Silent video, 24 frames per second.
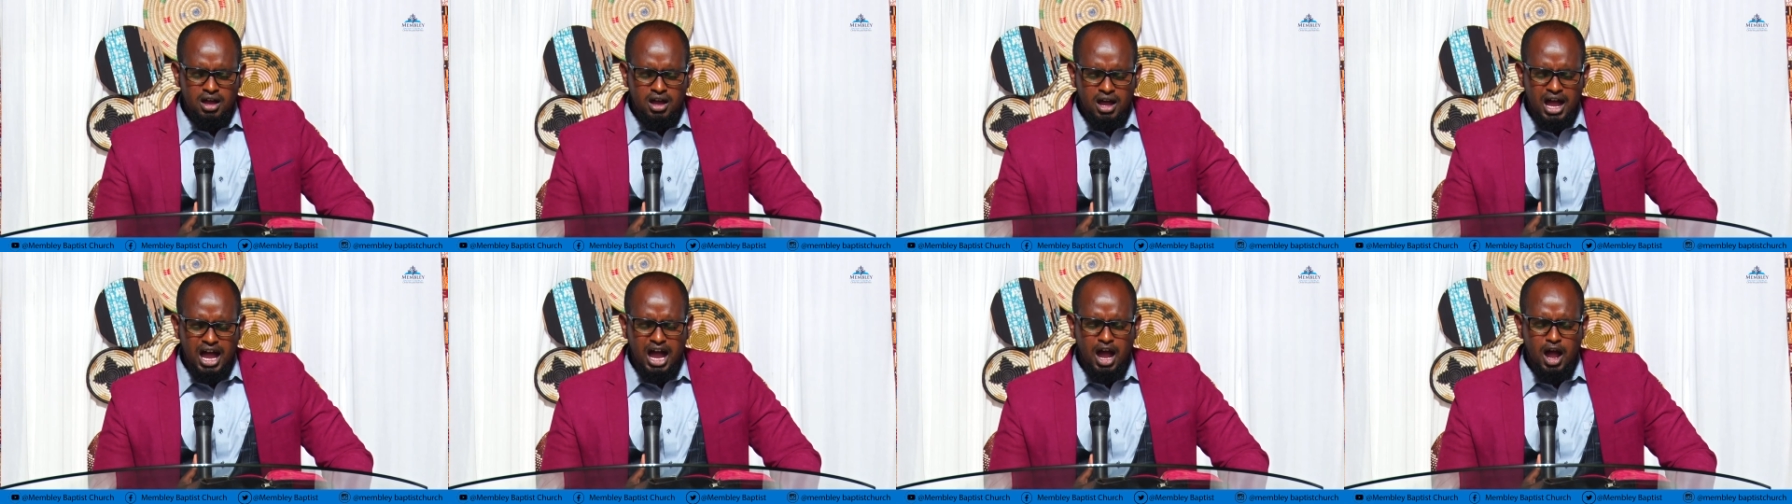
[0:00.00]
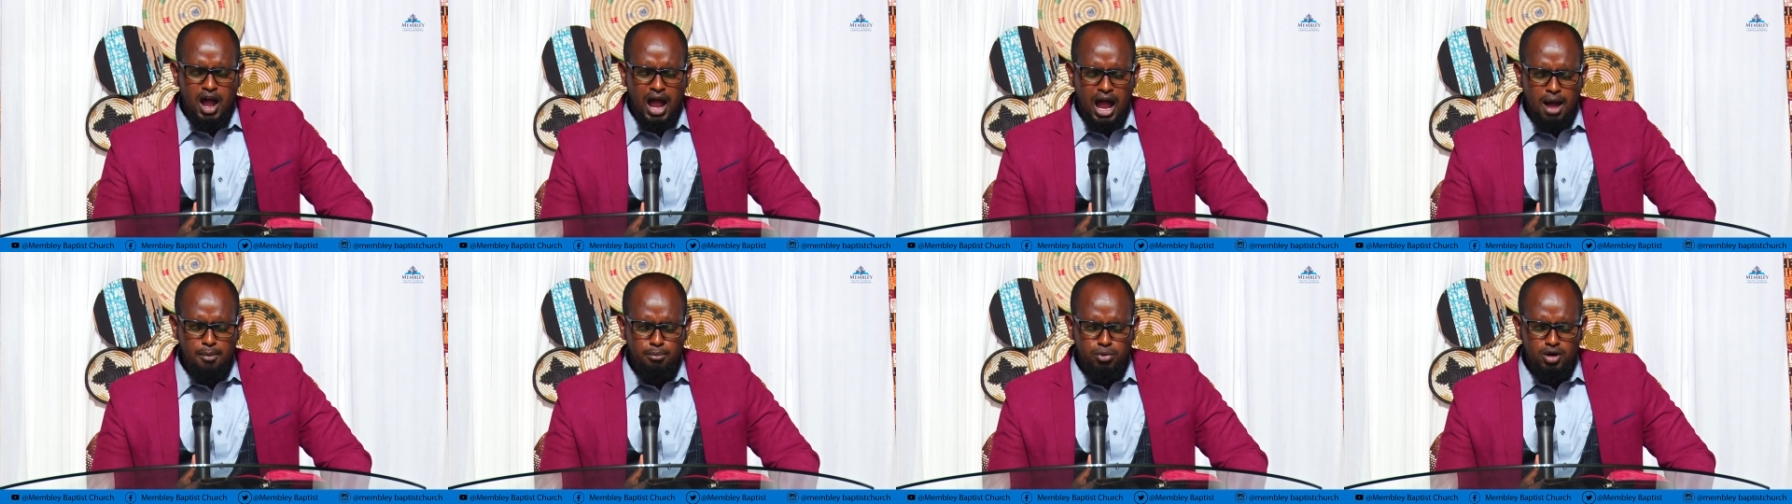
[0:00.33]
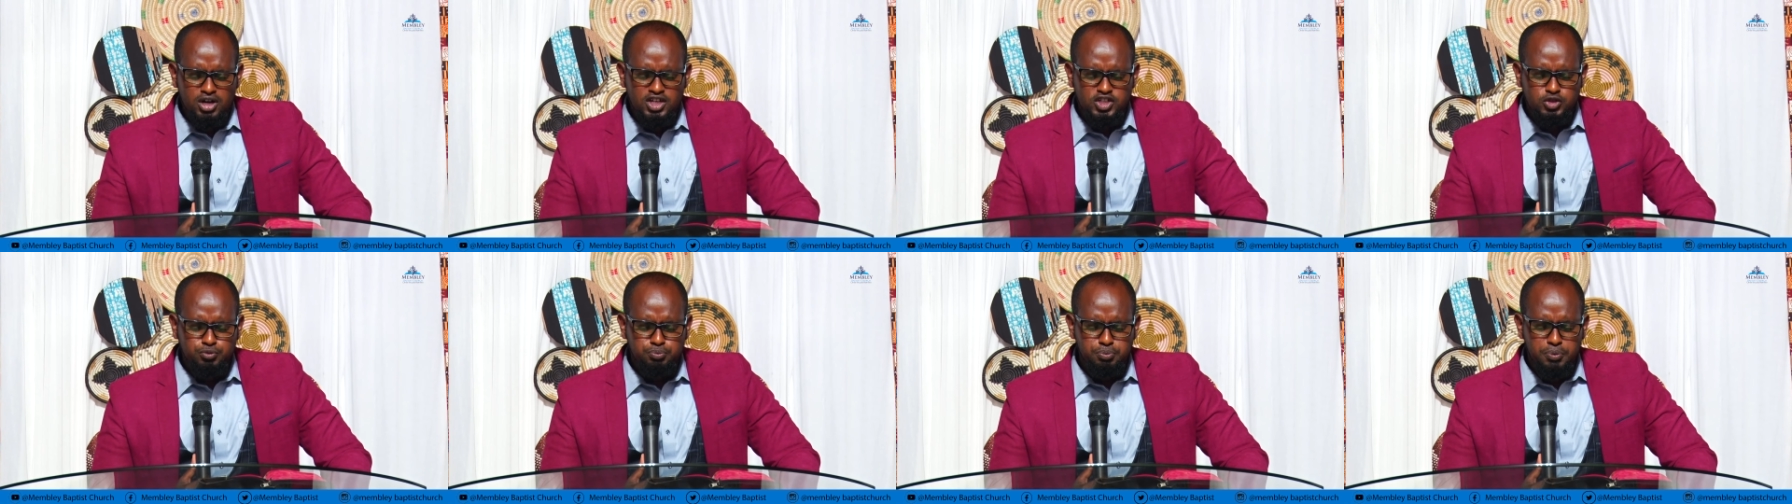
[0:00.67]
A
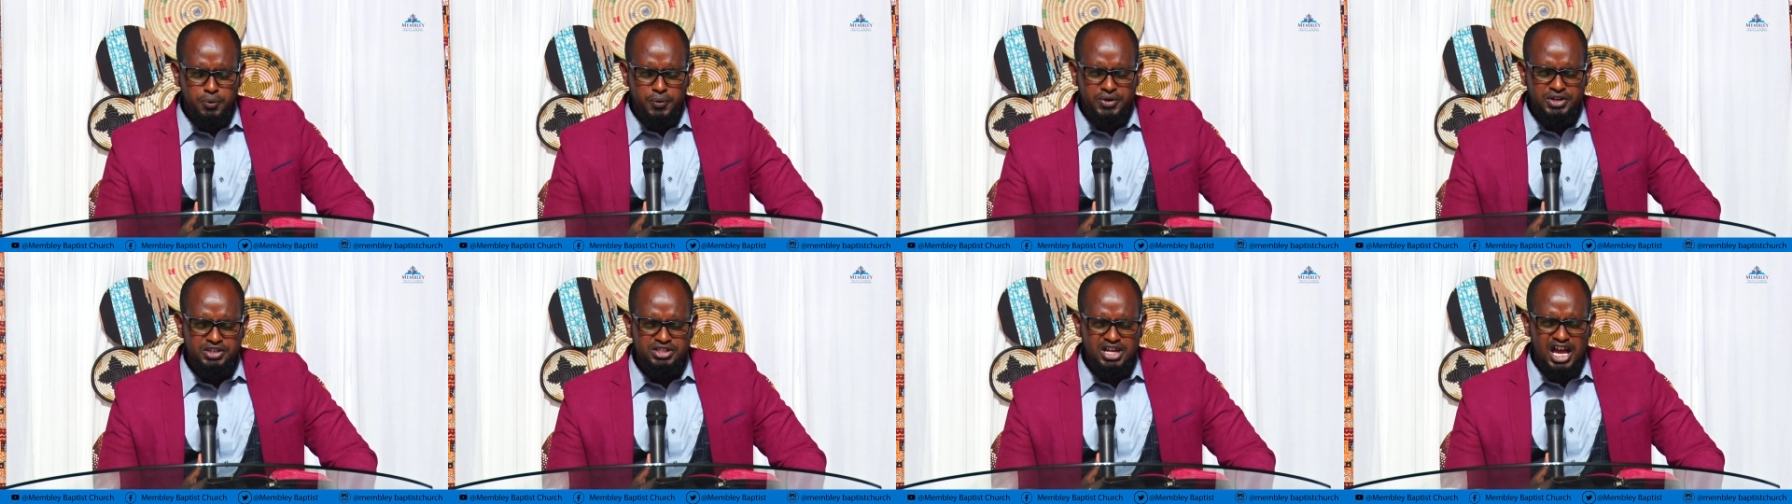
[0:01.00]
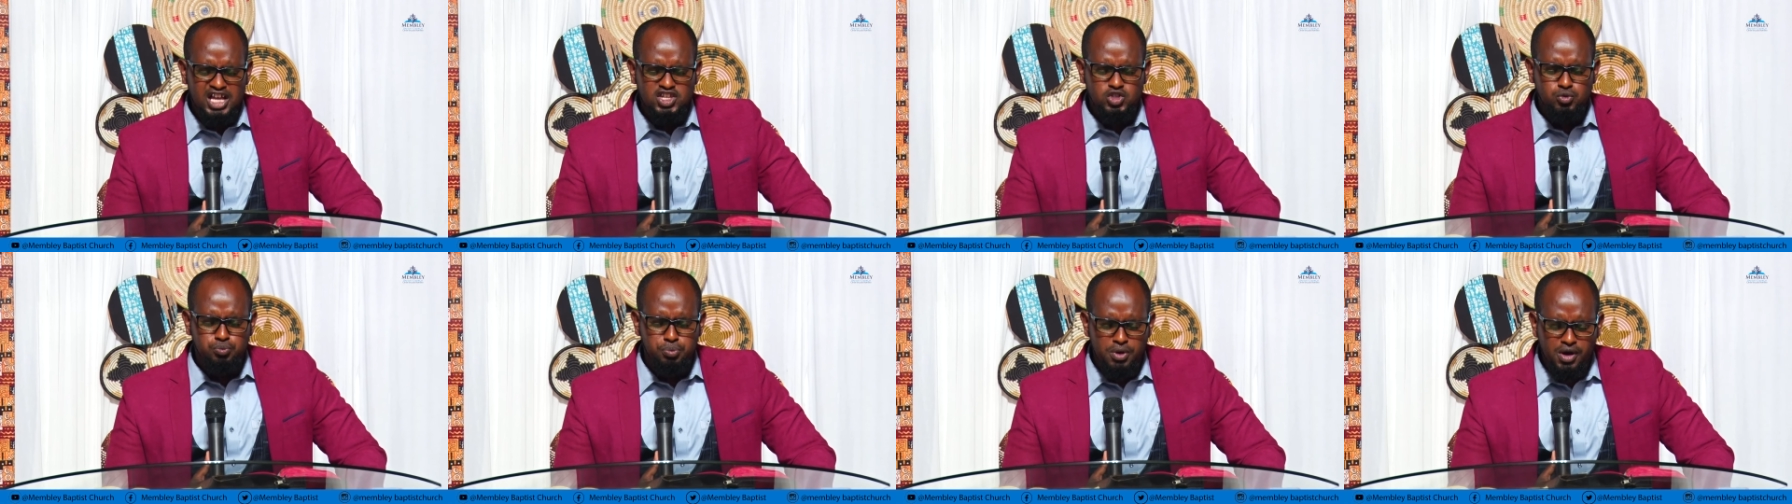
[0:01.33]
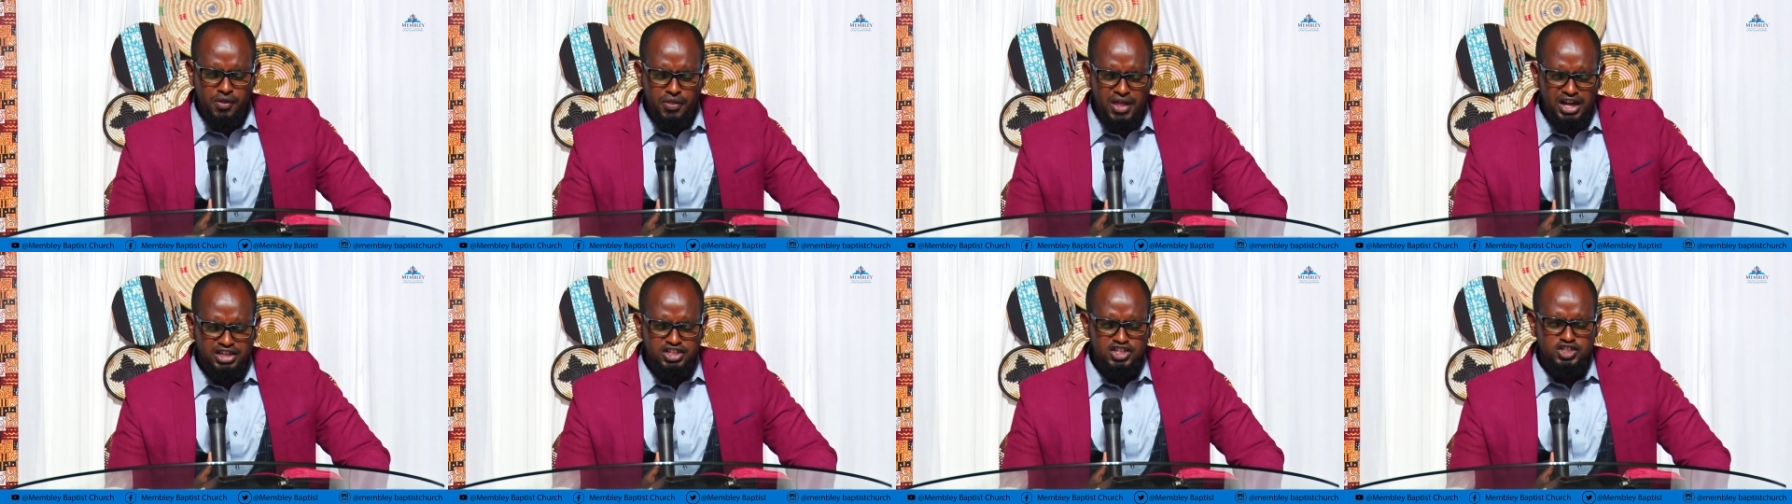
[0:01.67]
humble spirit, a
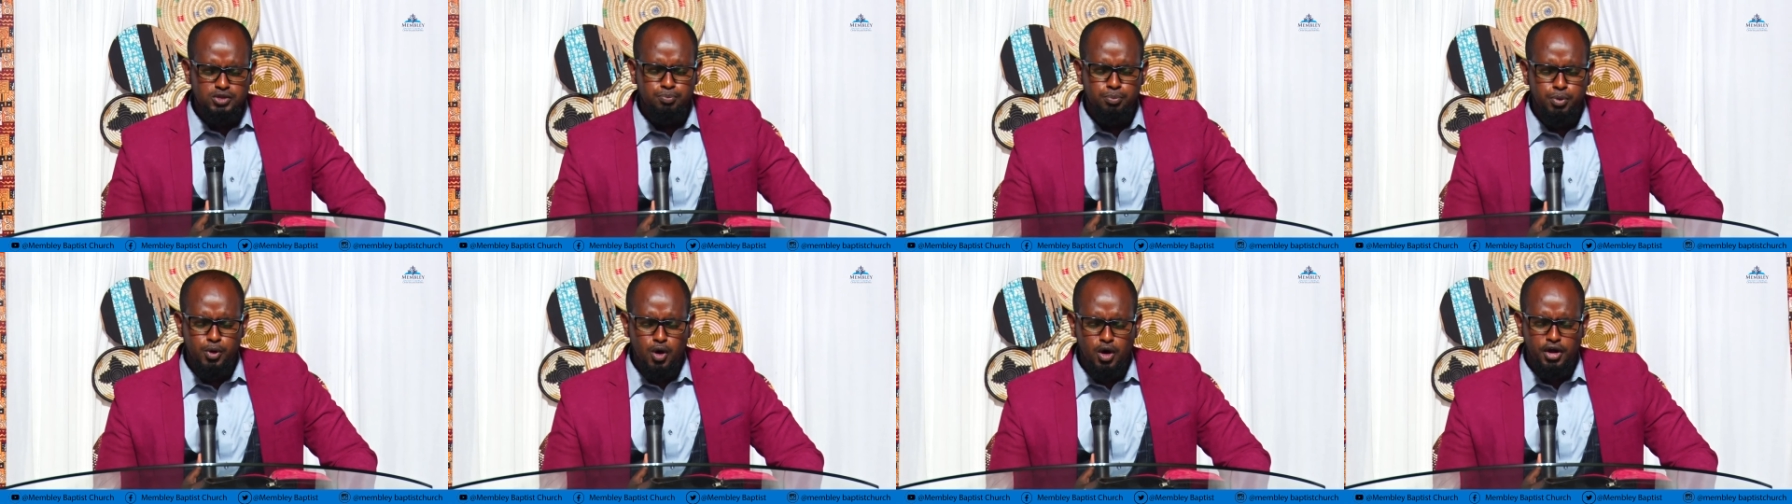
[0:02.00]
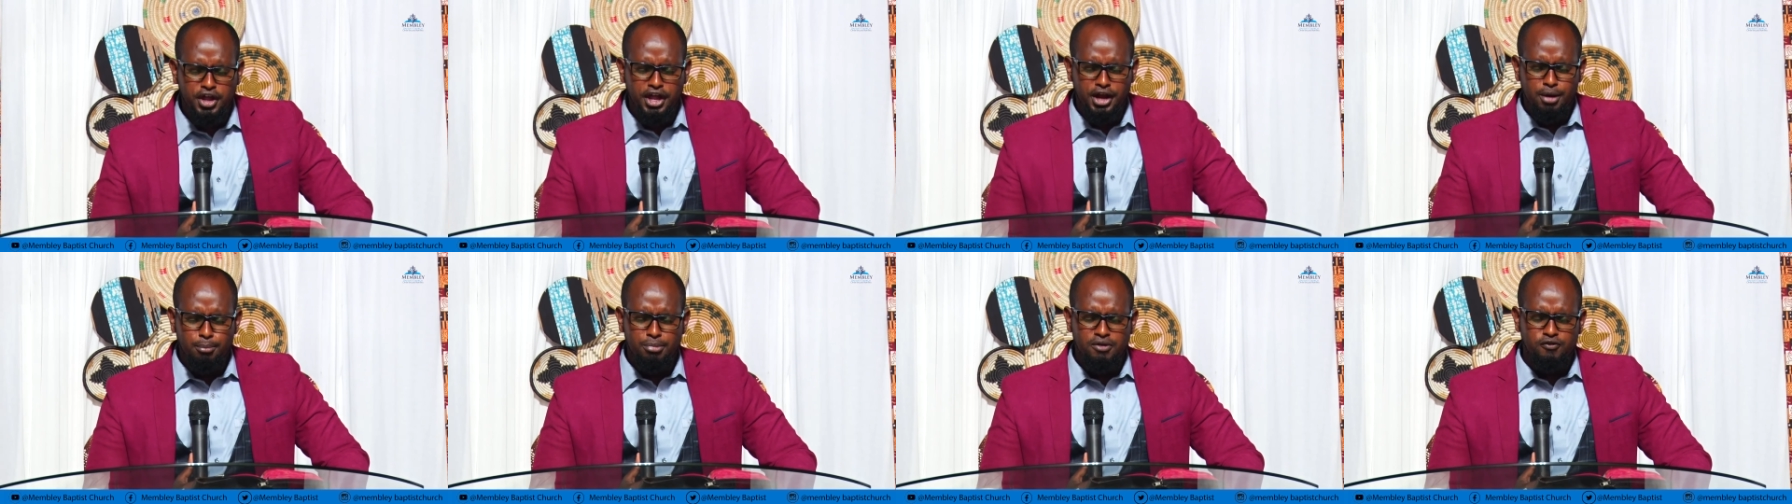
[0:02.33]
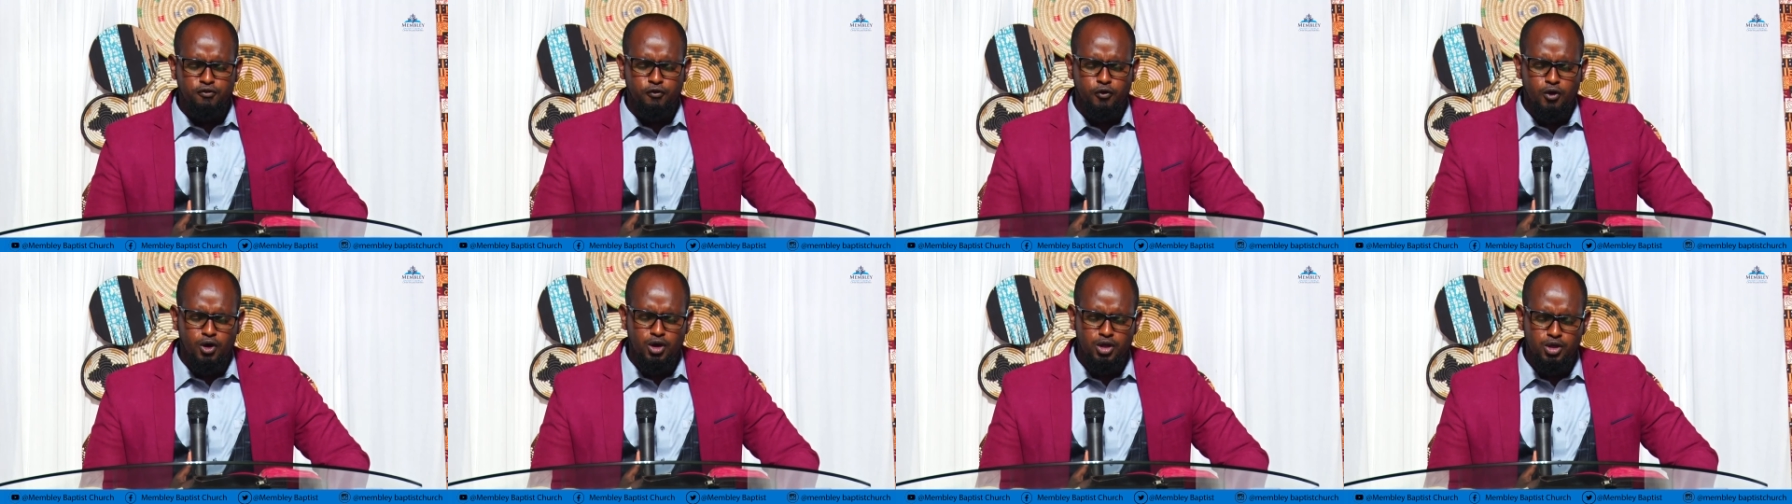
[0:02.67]
spirit that is broken
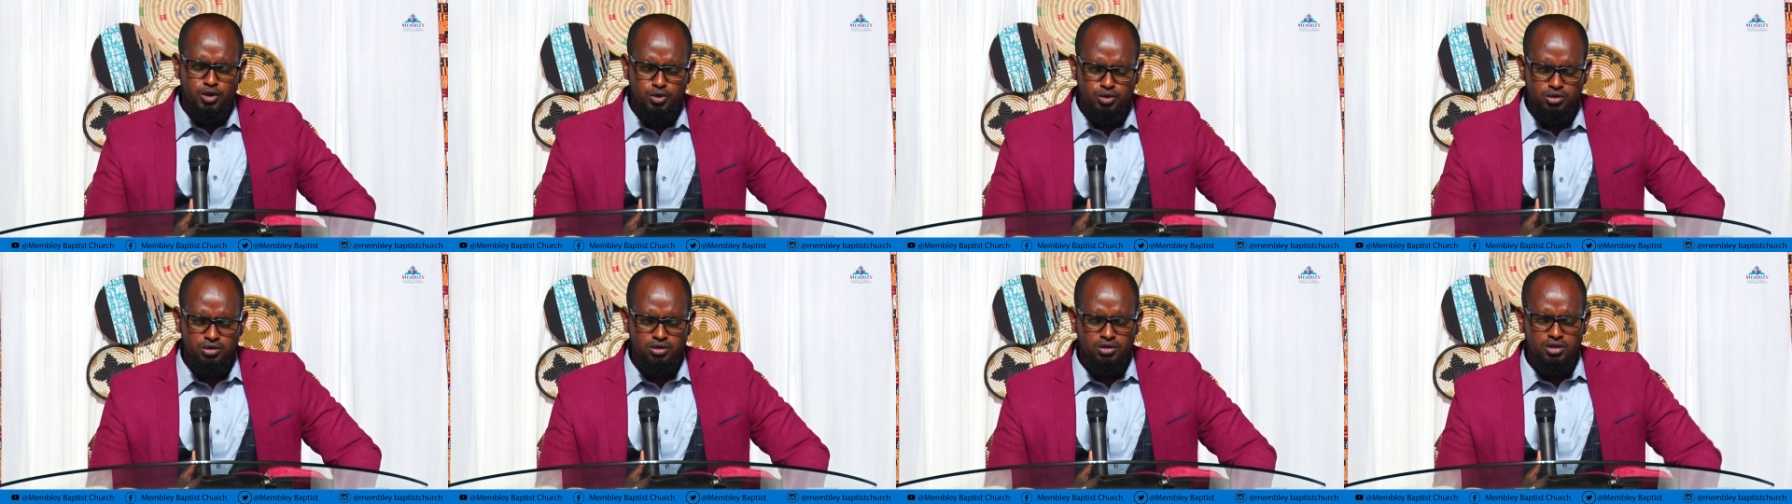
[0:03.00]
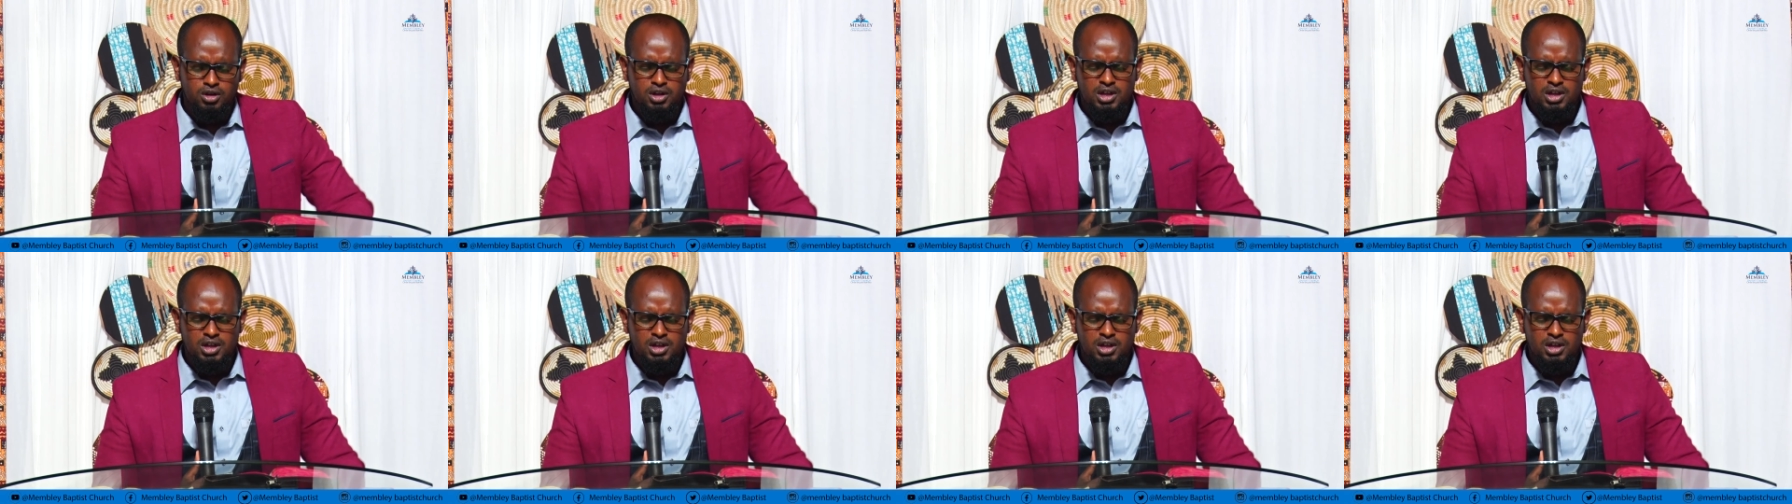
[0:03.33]
before you